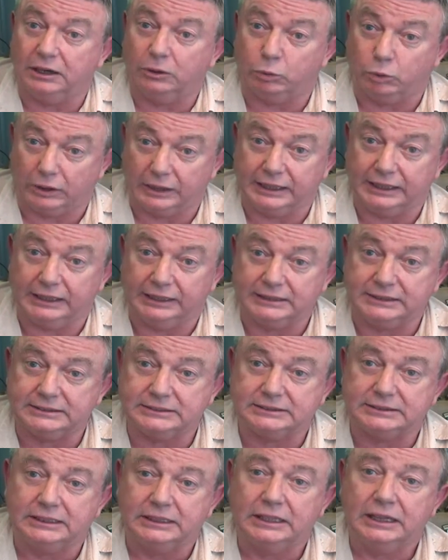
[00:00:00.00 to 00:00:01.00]
what it
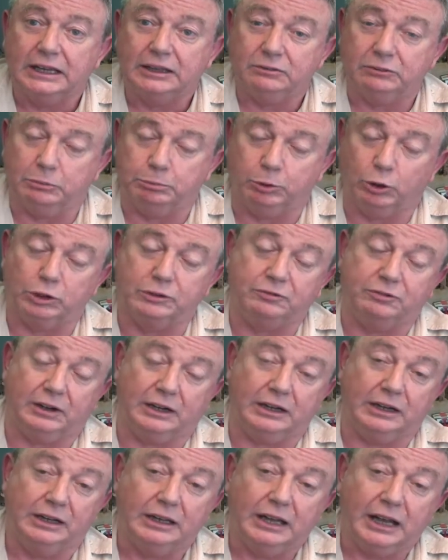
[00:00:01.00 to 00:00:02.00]
is, both
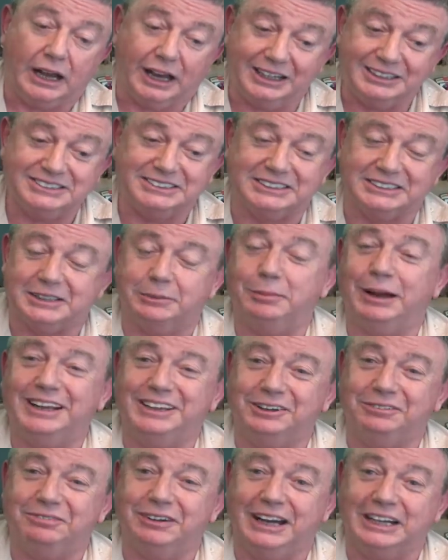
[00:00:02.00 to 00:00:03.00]
for us as a
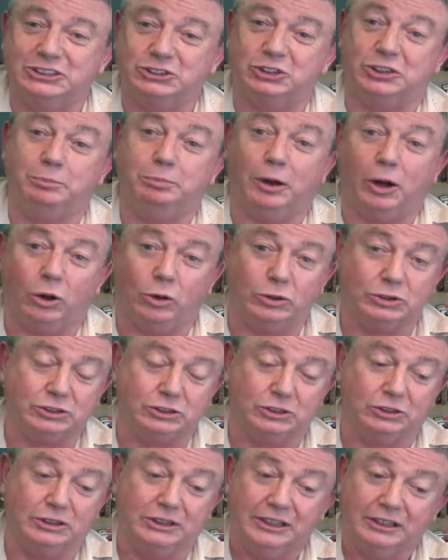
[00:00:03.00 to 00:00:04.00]
manufacturer, but
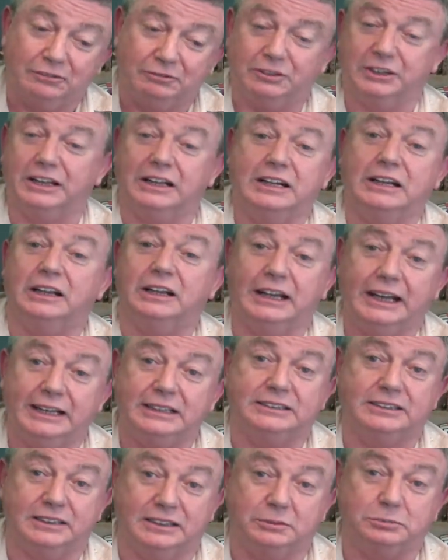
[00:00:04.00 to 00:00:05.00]
also for the
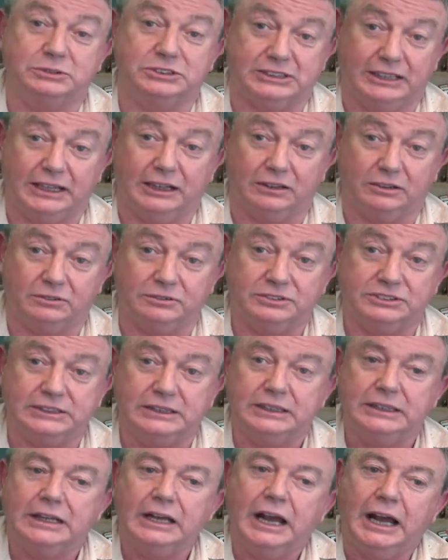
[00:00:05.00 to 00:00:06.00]
collector
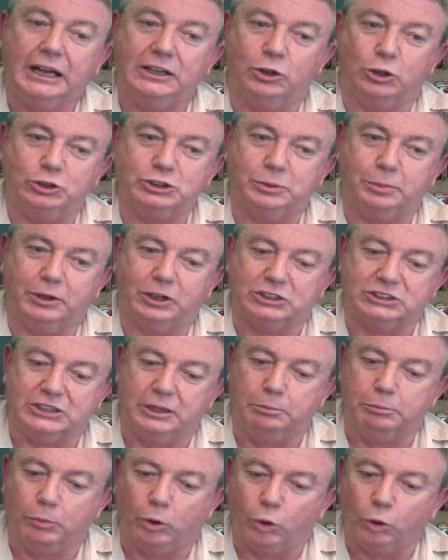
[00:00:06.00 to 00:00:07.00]
themselves, and also because
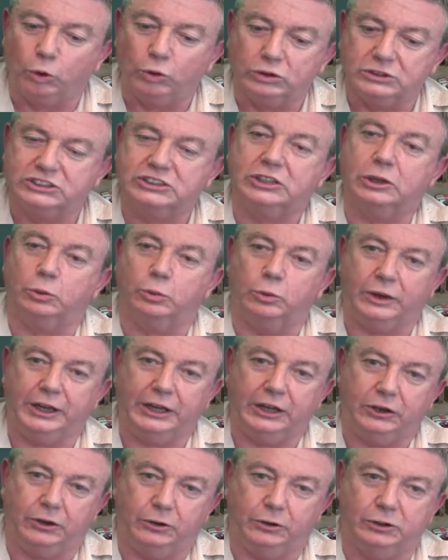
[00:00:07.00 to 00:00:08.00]
the molds that we
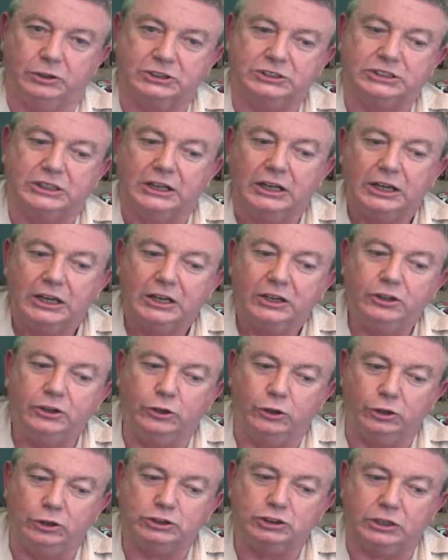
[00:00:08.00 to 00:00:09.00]
use
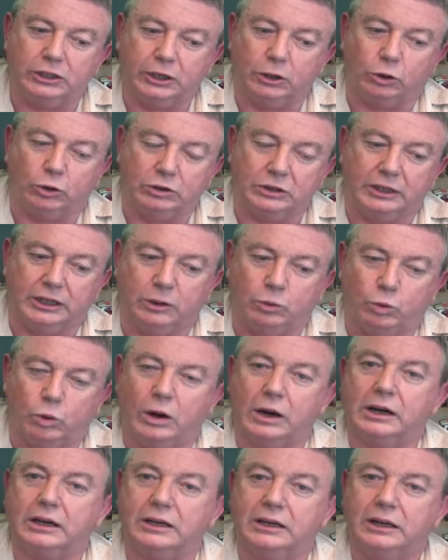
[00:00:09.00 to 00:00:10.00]
usually only
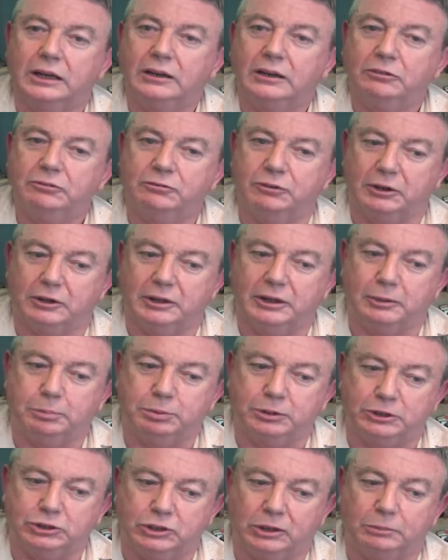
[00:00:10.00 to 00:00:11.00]
work for the
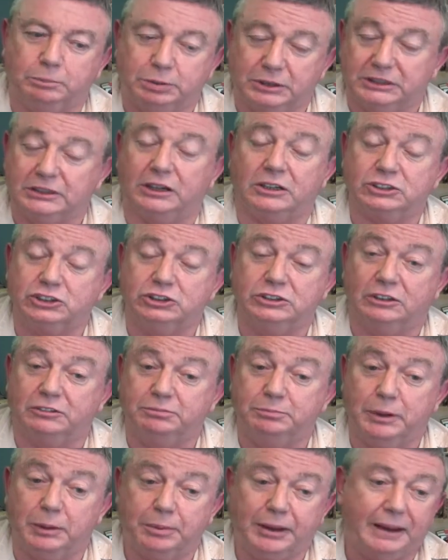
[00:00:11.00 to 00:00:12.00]
production
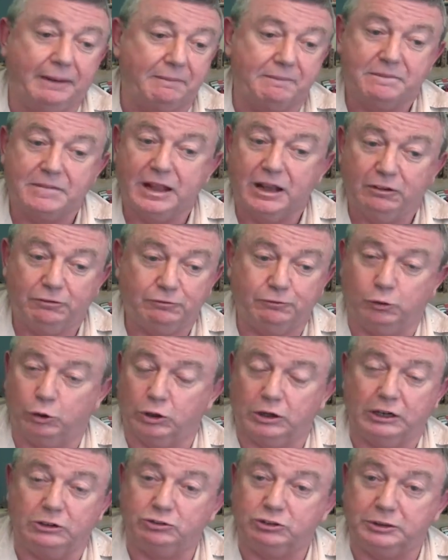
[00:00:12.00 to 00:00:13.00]
of maybe
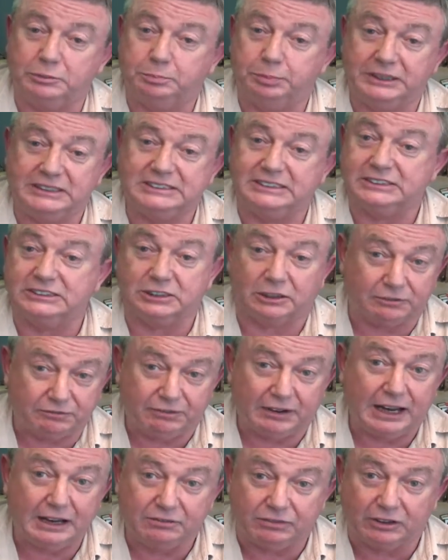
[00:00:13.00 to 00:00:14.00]
400 pieces or
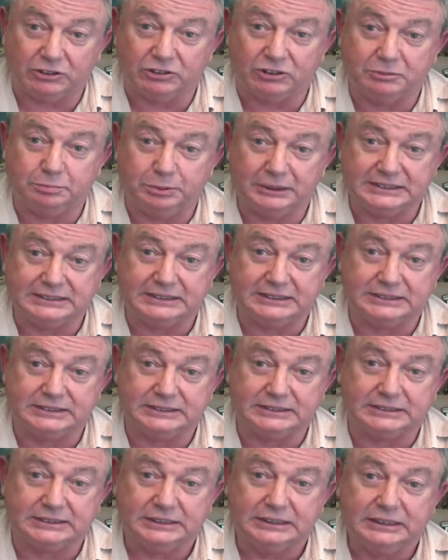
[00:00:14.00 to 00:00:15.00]
500
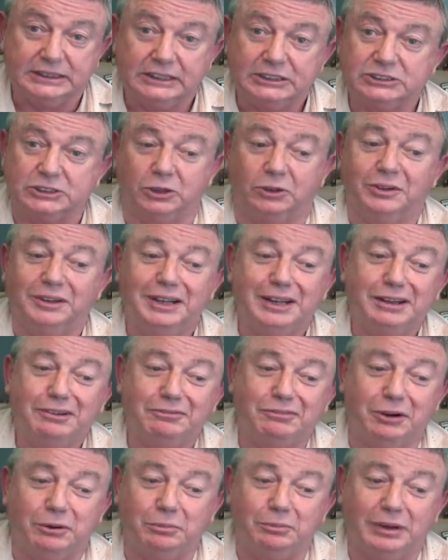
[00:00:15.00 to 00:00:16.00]
pieces. So
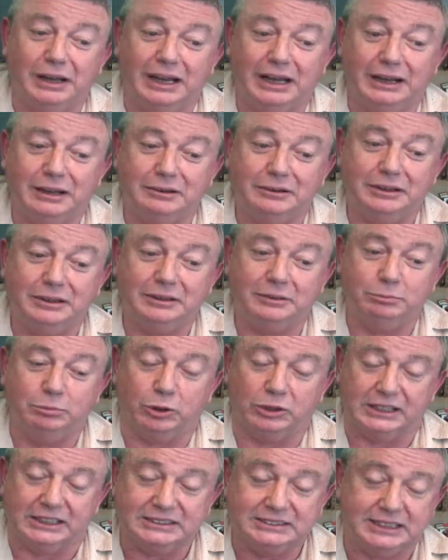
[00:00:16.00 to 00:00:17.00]
from
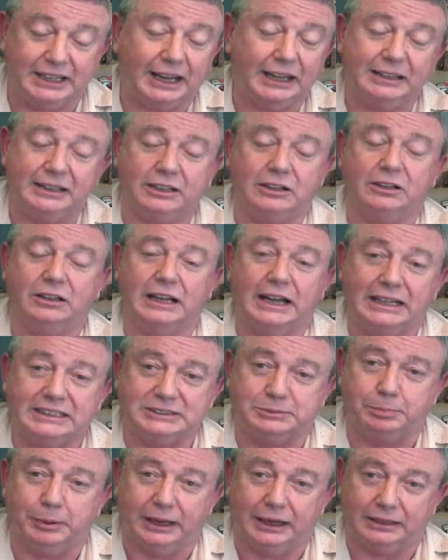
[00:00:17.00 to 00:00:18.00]
both a technical
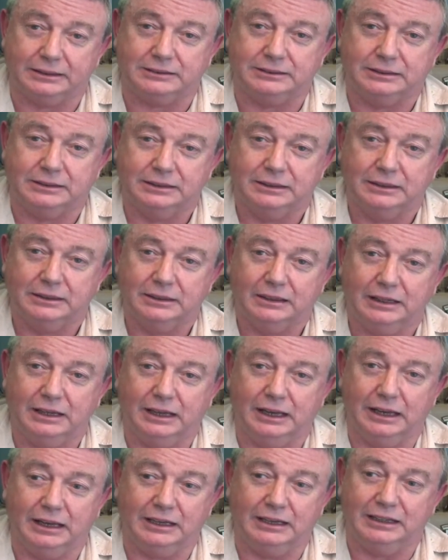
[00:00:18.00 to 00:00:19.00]
aspect,
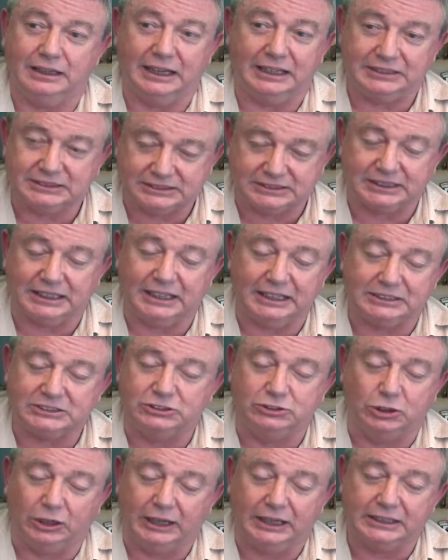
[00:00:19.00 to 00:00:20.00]
it's
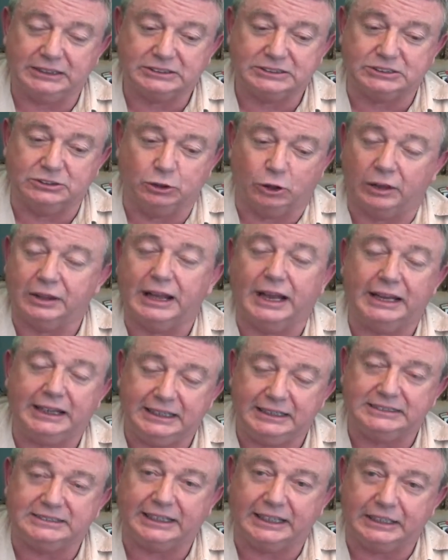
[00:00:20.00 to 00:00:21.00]
not that
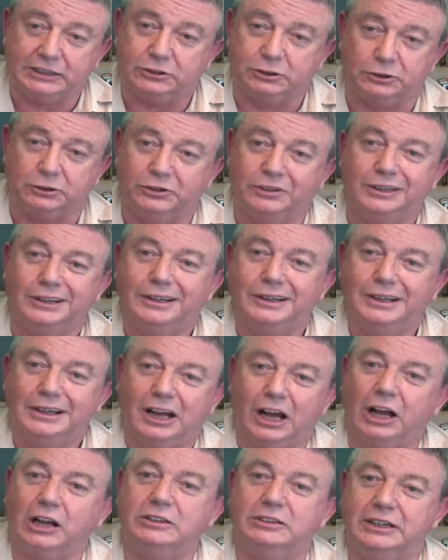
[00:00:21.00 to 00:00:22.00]
easy to do
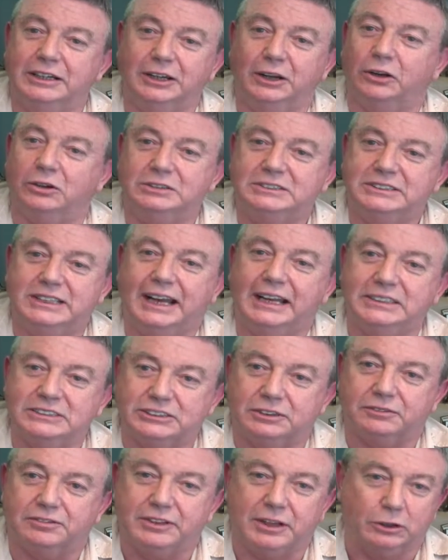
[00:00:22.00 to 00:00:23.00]

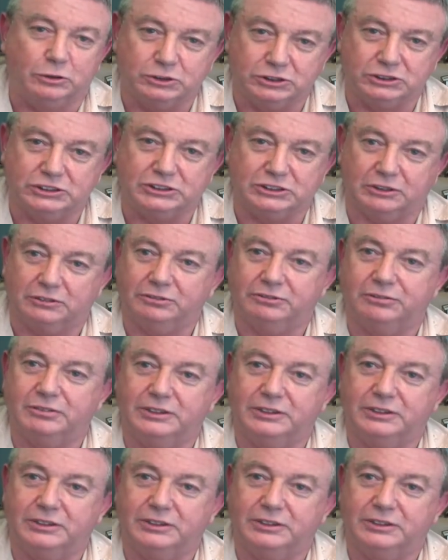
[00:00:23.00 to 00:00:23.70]
tens of thousands of